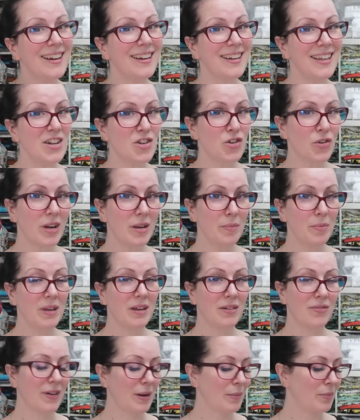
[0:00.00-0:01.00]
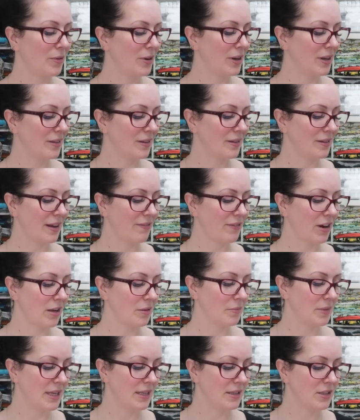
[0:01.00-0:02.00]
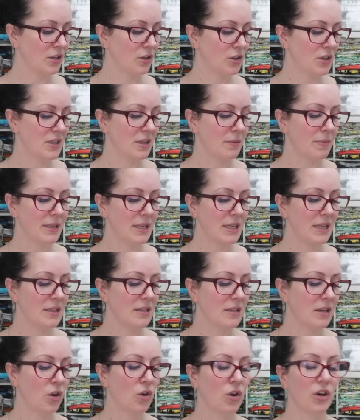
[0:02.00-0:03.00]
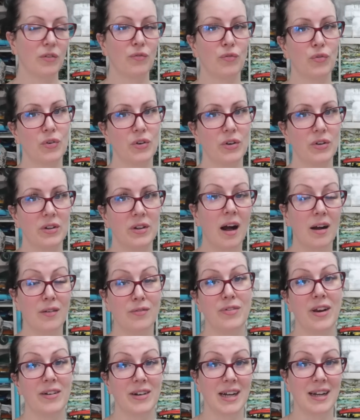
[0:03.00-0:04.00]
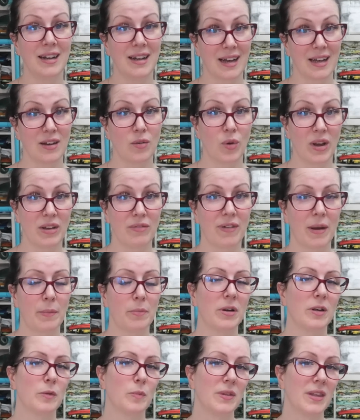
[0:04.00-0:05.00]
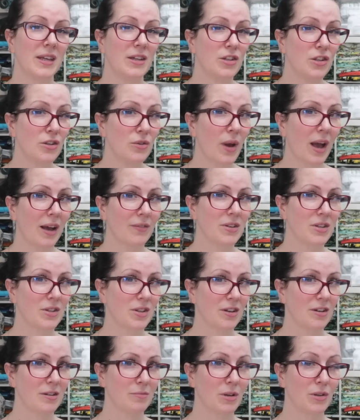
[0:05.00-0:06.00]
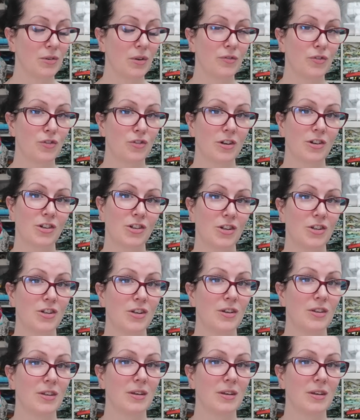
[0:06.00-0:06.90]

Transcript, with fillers: drapeier fabric than they recommend because the batiste and cotton voile are very lightweight fabrics, but they do have a certain amount of structure to